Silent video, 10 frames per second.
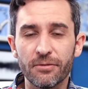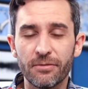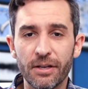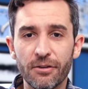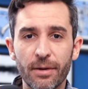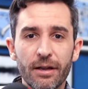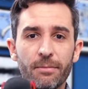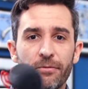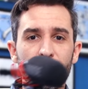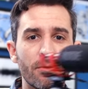a video mic
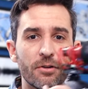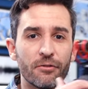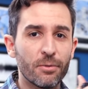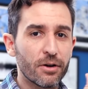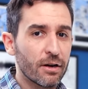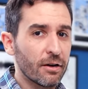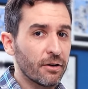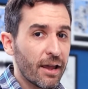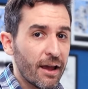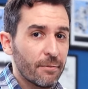before and you've put it on
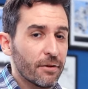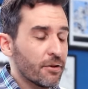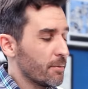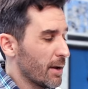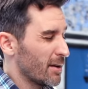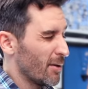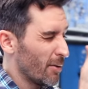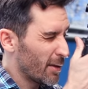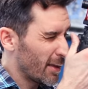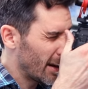your camera, you might
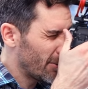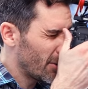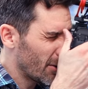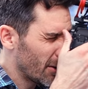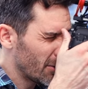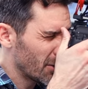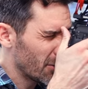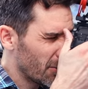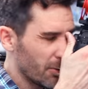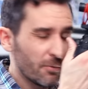know that then if you go to use
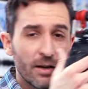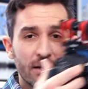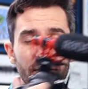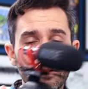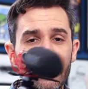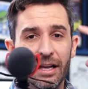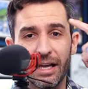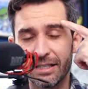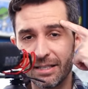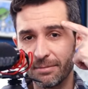your viewfinder,
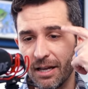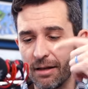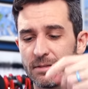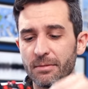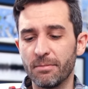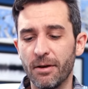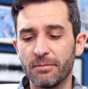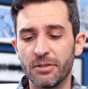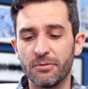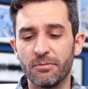it sometimes
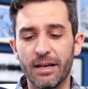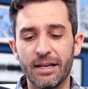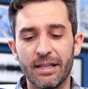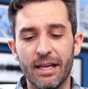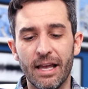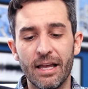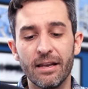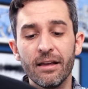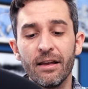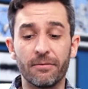bumps you right in the
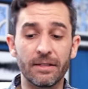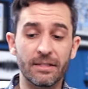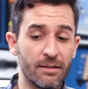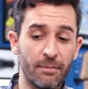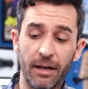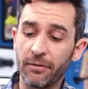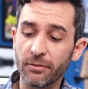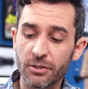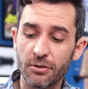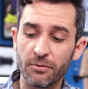head. If it's the
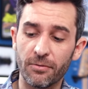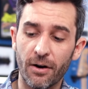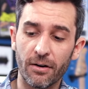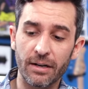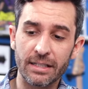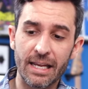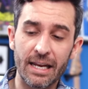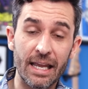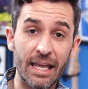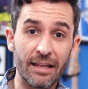microphone's too far and it's
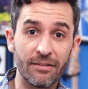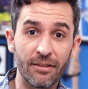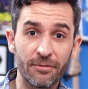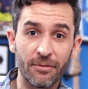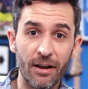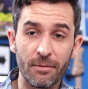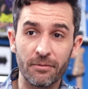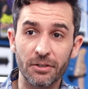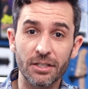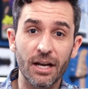getting into the frame of
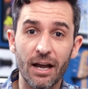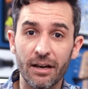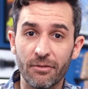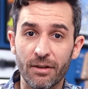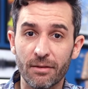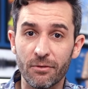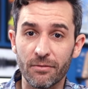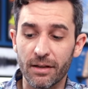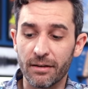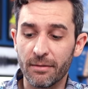your shot, you can
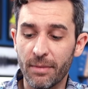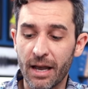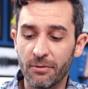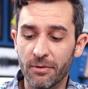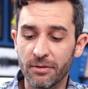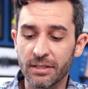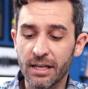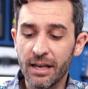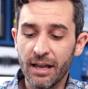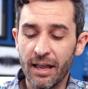move it backwards.
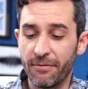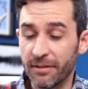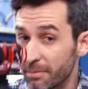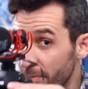If it's